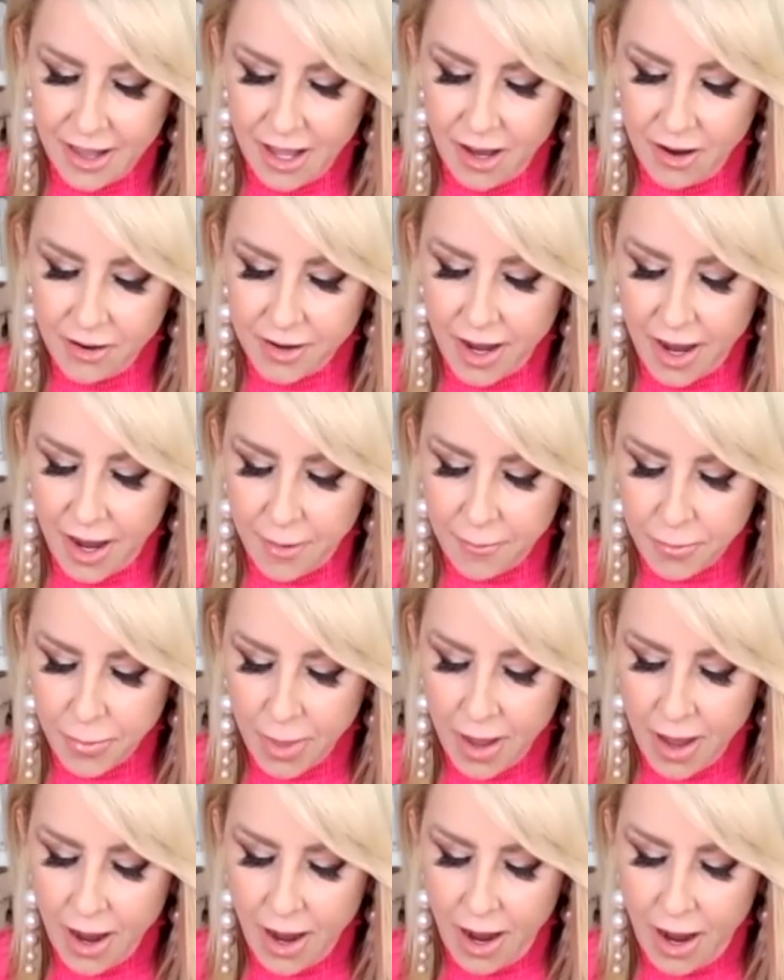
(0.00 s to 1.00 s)
Okay.
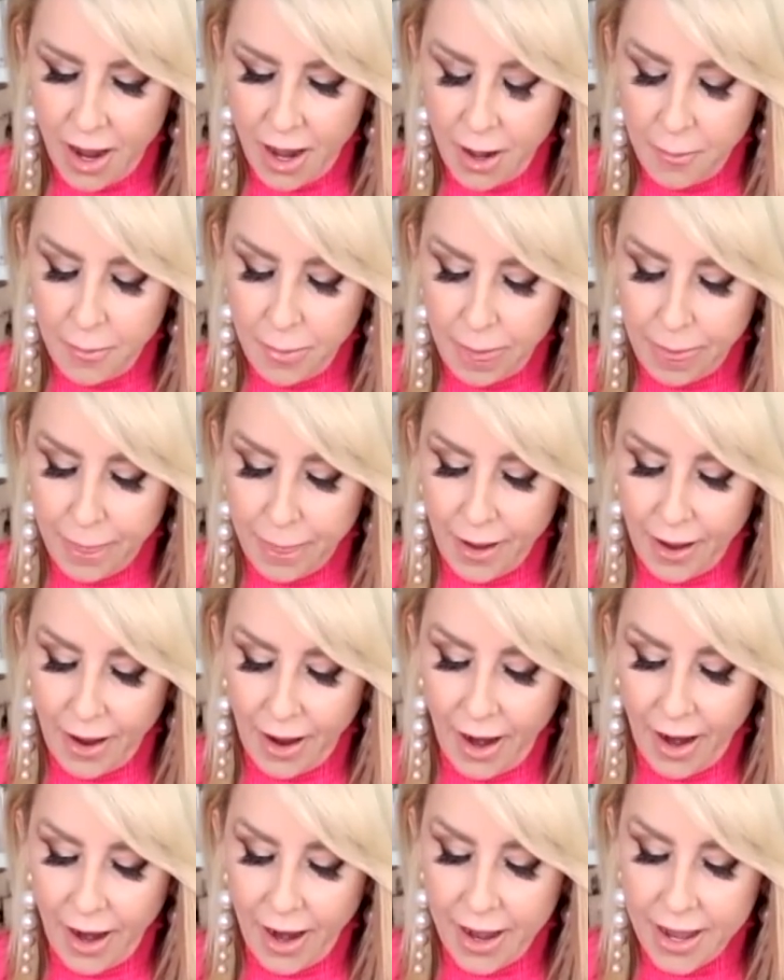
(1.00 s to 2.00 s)
Um,
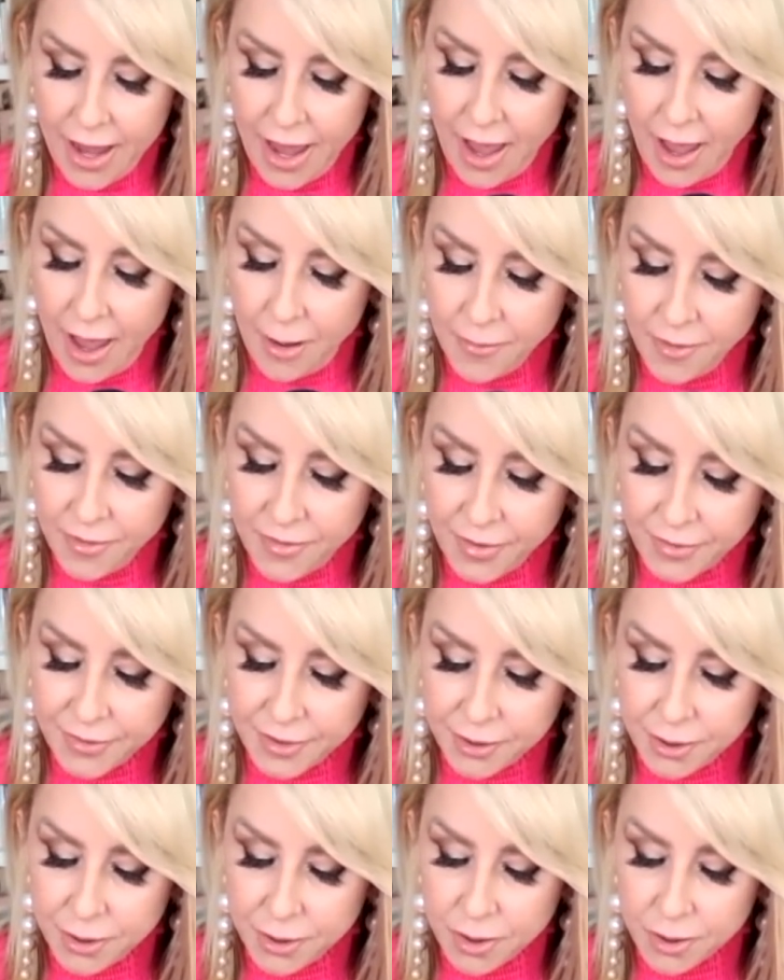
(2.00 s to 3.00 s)
I am
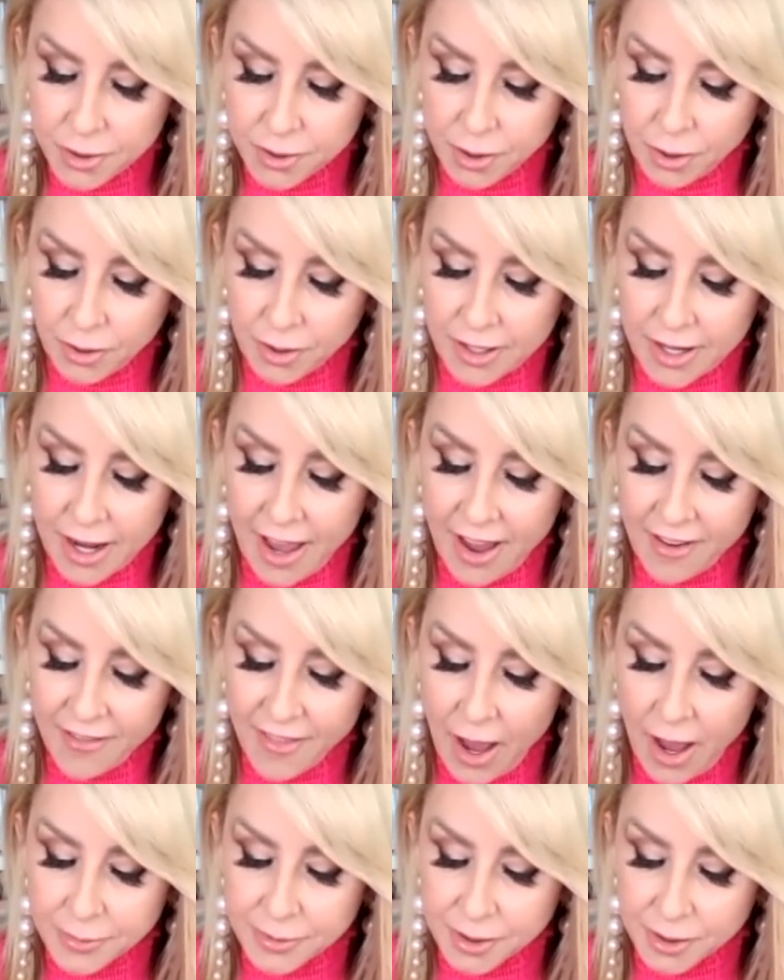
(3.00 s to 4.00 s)
52 years old and I have
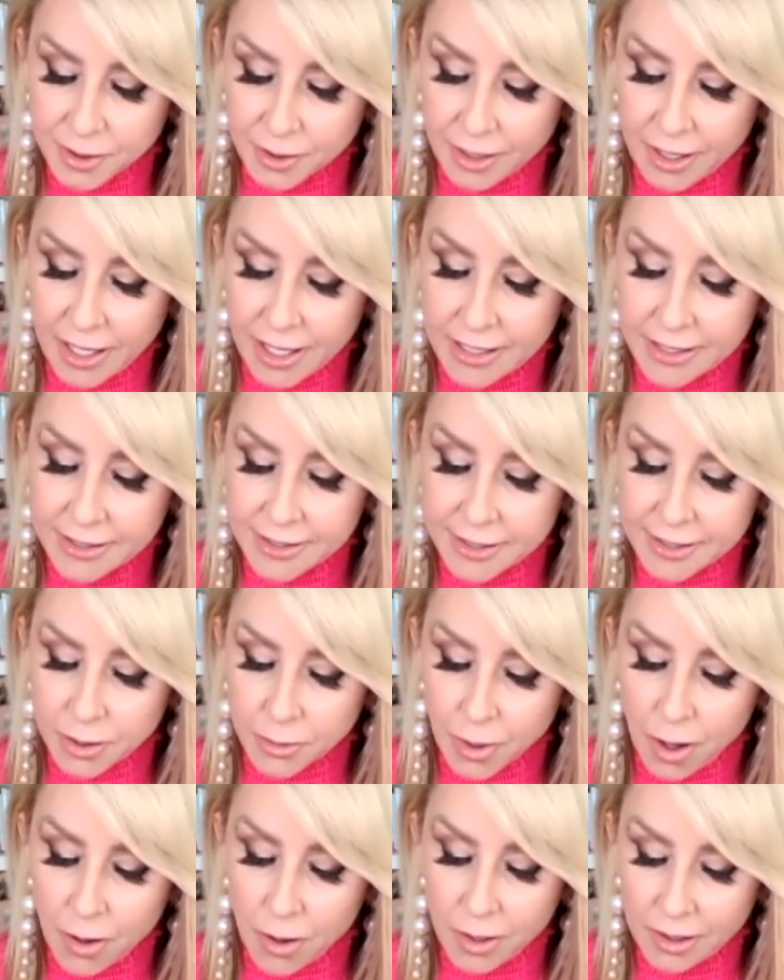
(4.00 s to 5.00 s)
absolutely
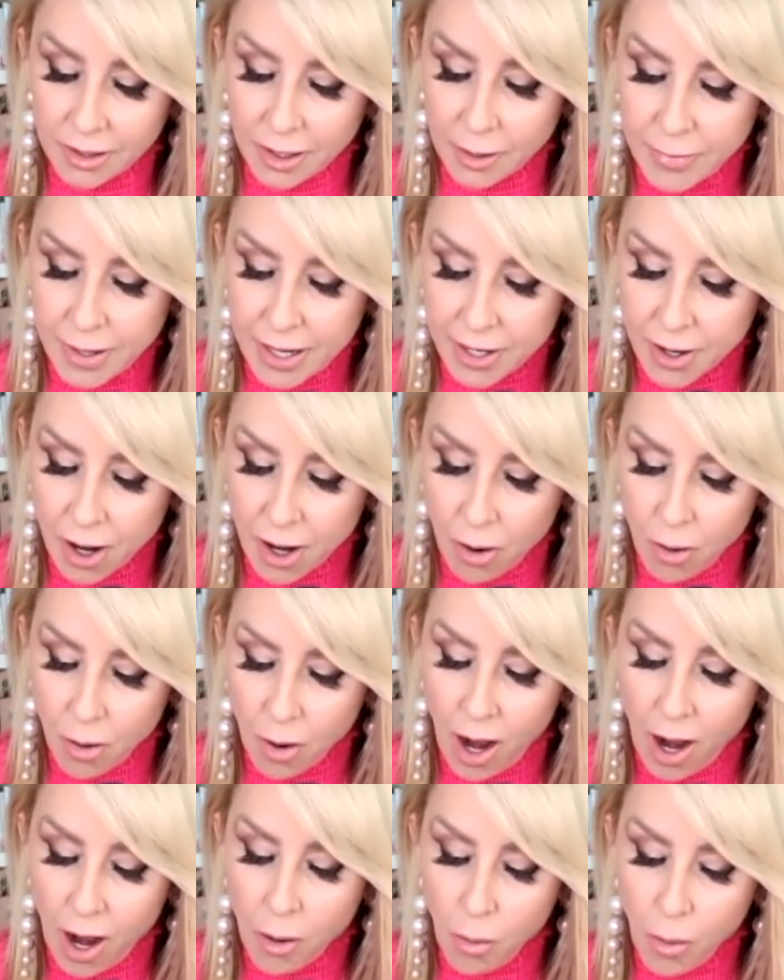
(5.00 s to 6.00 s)
zero libido.
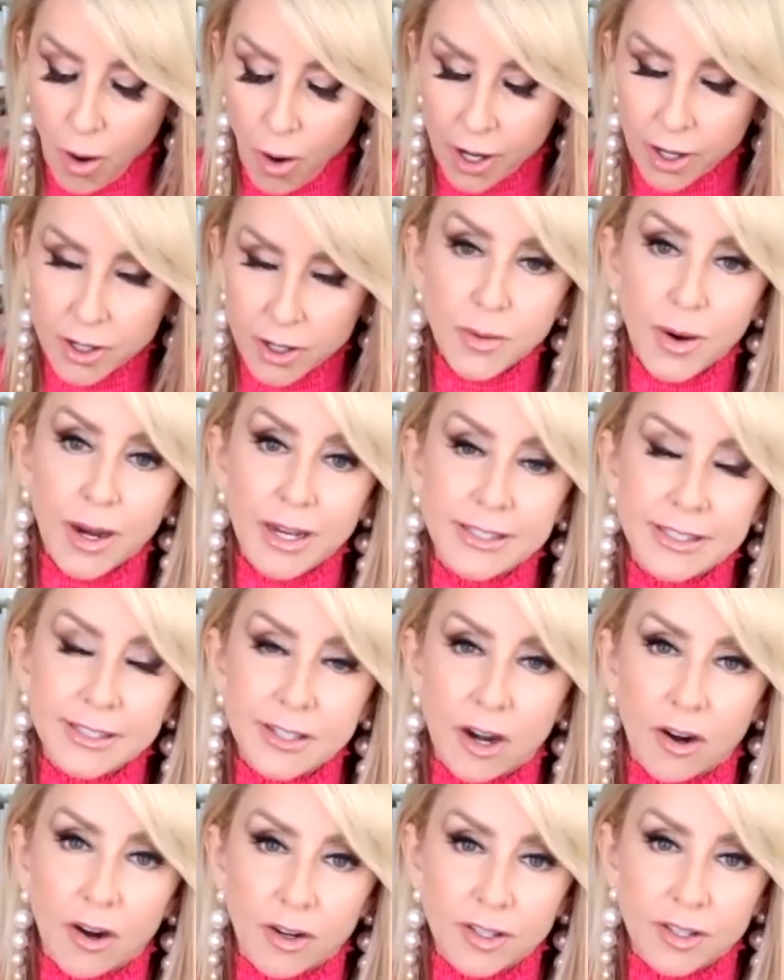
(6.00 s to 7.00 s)
Where do I
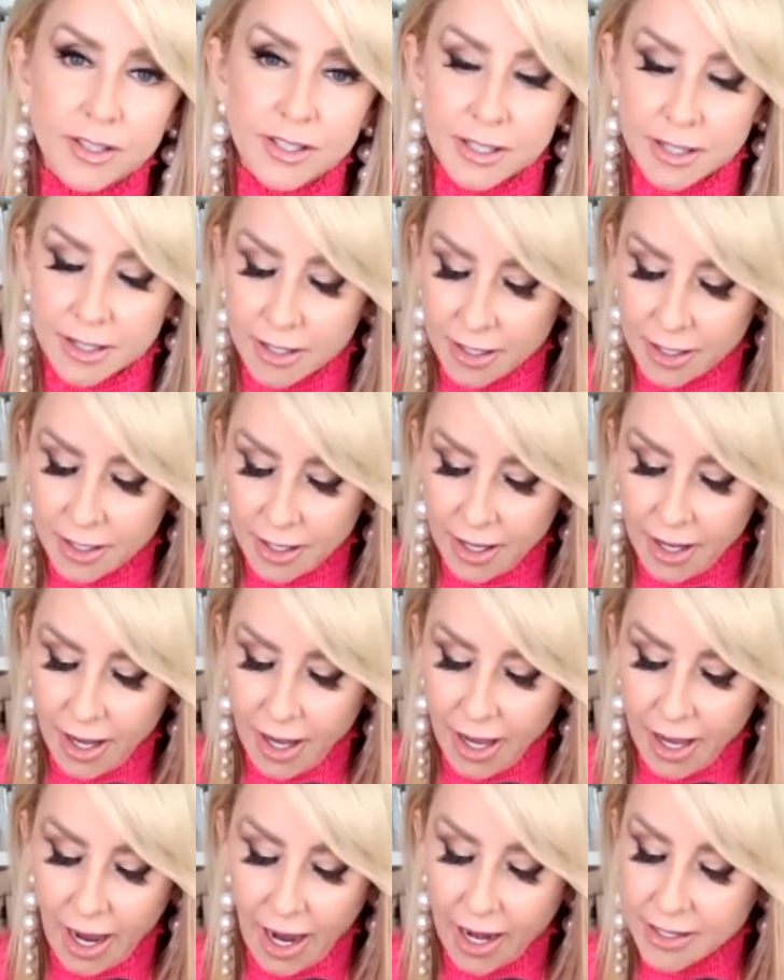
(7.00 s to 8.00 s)
start?
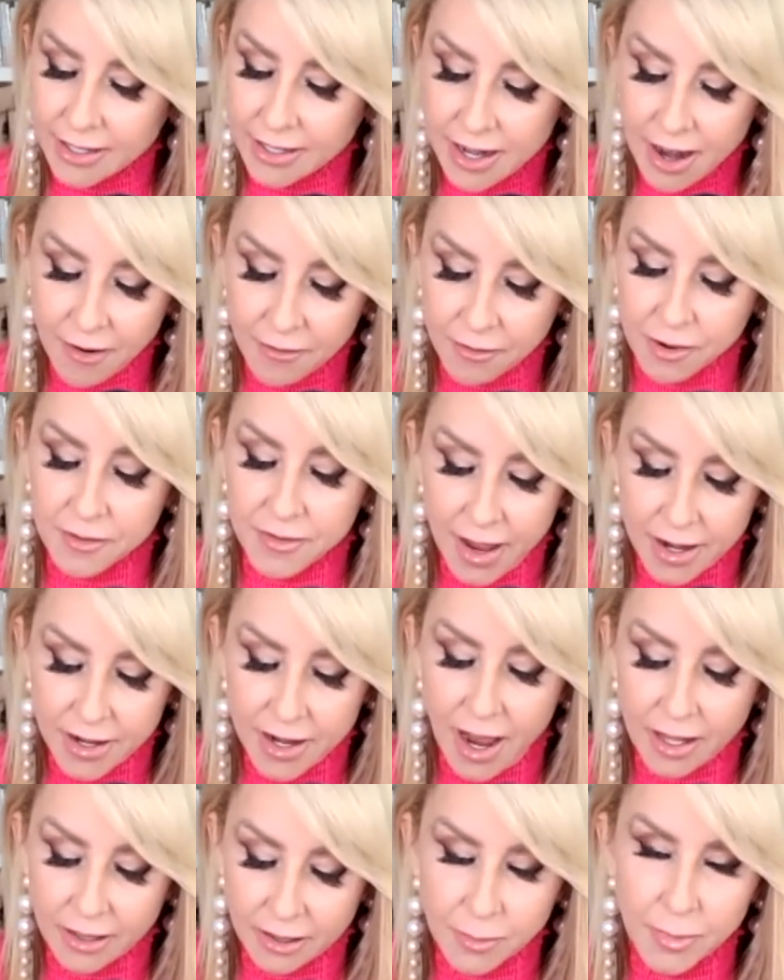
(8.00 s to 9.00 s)
I never have had
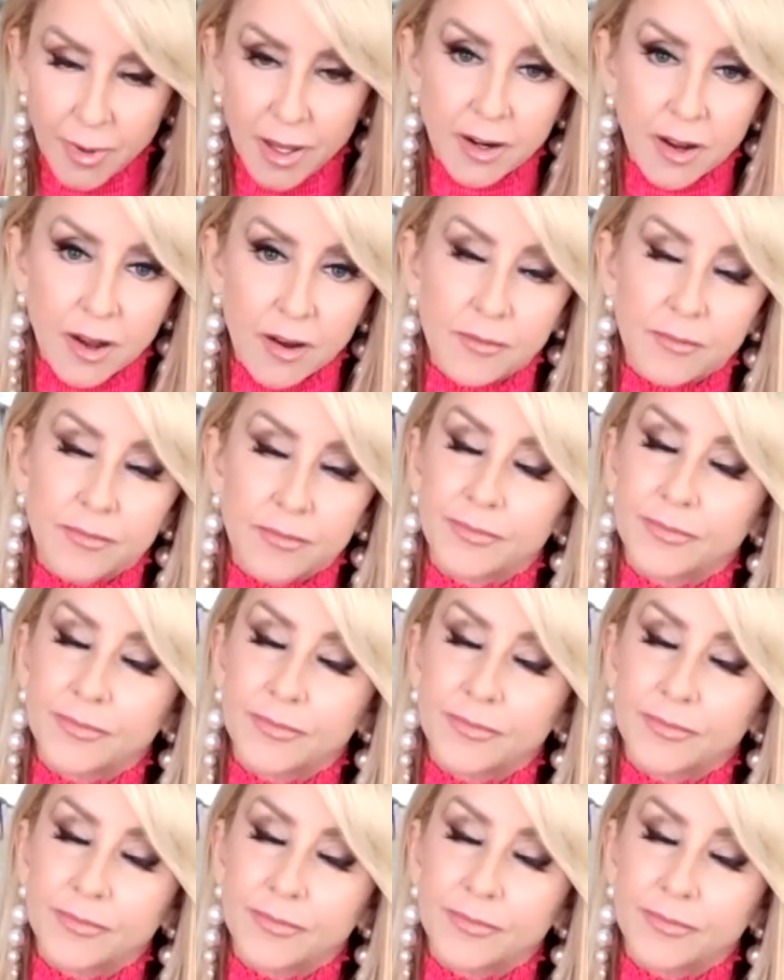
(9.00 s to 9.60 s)
high libido.